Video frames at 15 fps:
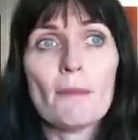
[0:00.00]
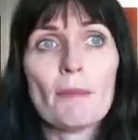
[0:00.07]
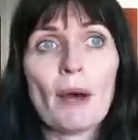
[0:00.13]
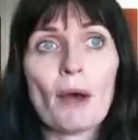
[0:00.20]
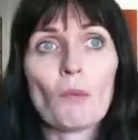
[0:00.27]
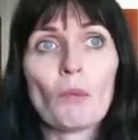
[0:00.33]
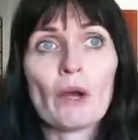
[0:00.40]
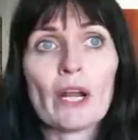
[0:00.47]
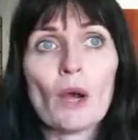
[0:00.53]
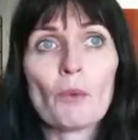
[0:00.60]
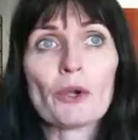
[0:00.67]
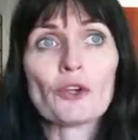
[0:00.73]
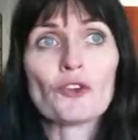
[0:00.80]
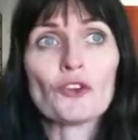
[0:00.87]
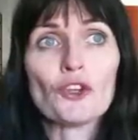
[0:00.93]
But what I
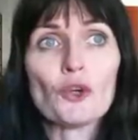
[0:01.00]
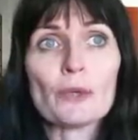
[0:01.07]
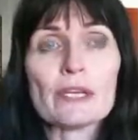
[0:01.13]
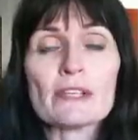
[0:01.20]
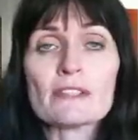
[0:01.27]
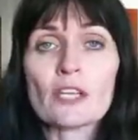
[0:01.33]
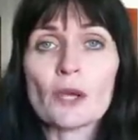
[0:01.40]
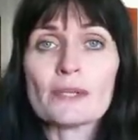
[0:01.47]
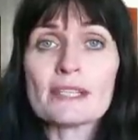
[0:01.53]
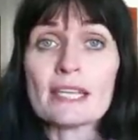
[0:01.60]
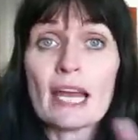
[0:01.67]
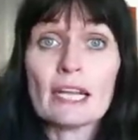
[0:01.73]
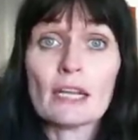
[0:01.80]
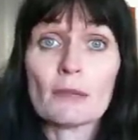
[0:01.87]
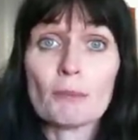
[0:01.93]
would do is go
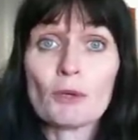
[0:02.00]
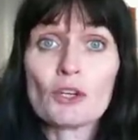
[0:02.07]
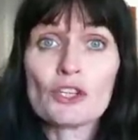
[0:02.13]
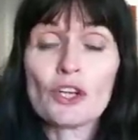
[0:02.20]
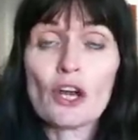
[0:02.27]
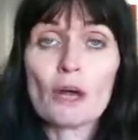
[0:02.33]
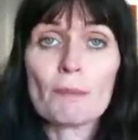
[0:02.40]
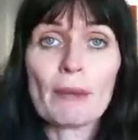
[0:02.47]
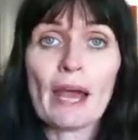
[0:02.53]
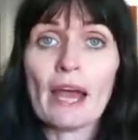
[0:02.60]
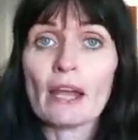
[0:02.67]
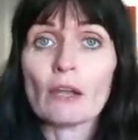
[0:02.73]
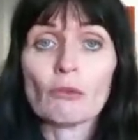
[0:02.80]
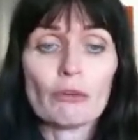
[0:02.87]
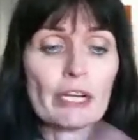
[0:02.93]
stand in a bookshop
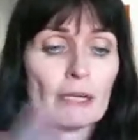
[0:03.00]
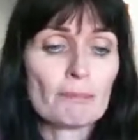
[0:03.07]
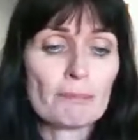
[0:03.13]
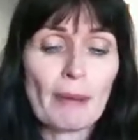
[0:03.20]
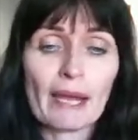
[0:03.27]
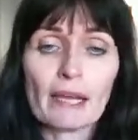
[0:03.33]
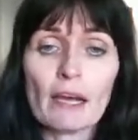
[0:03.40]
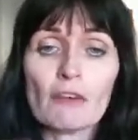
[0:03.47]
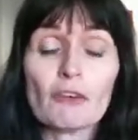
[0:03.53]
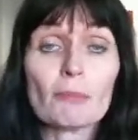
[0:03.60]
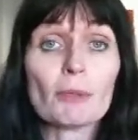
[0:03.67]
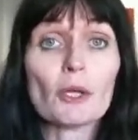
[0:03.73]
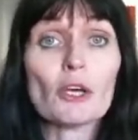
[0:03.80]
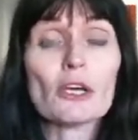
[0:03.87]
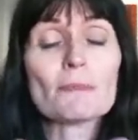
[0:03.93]
and read back cover
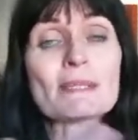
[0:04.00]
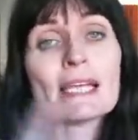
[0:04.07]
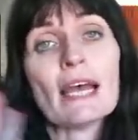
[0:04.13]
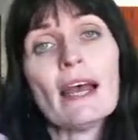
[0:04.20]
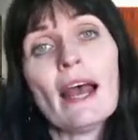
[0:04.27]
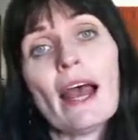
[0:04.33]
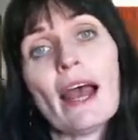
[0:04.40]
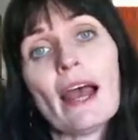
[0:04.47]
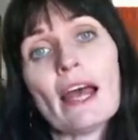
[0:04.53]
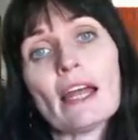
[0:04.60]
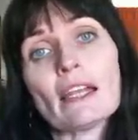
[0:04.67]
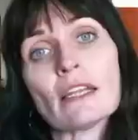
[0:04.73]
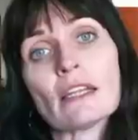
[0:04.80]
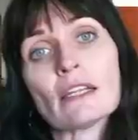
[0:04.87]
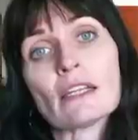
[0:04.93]
blurbs
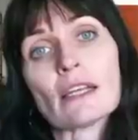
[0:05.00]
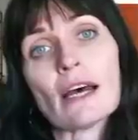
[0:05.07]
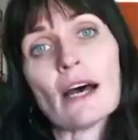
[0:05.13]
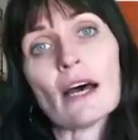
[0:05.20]
and